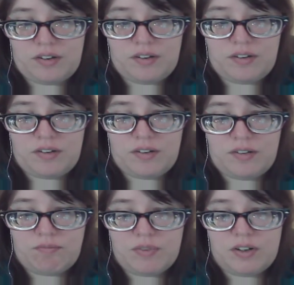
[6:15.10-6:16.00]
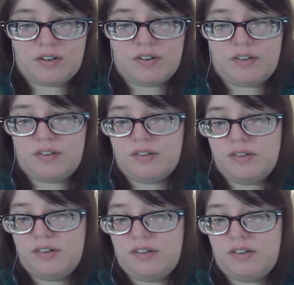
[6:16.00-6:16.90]

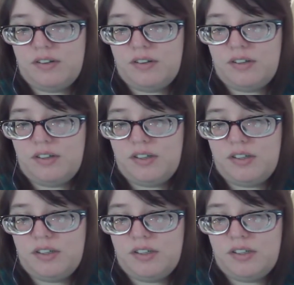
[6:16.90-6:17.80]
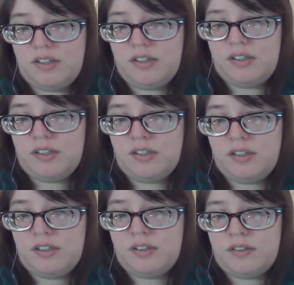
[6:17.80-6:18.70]

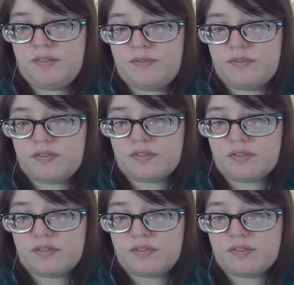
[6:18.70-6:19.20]
No one is speaking in this clip.